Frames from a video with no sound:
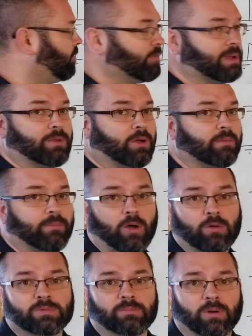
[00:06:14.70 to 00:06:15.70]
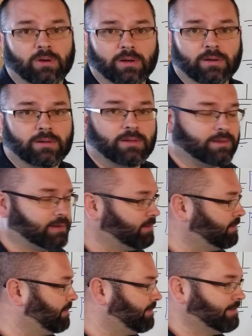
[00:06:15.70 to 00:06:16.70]
maybe all the bulbs are burned.
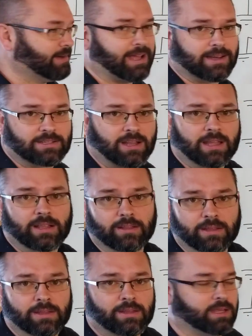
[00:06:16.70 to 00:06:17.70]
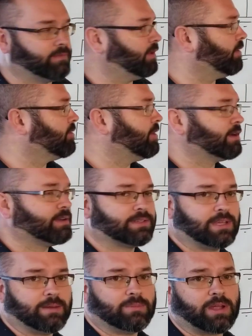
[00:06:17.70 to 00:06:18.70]
Not as likely. If they all go out at the
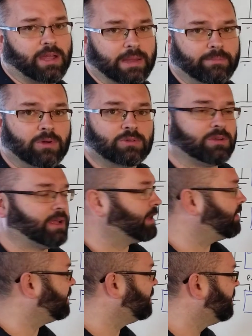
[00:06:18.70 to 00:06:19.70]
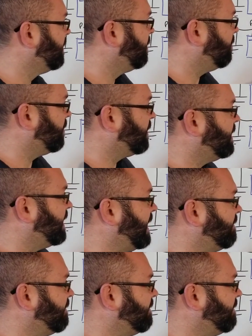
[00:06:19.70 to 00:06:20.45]
same time, most likely, what do they have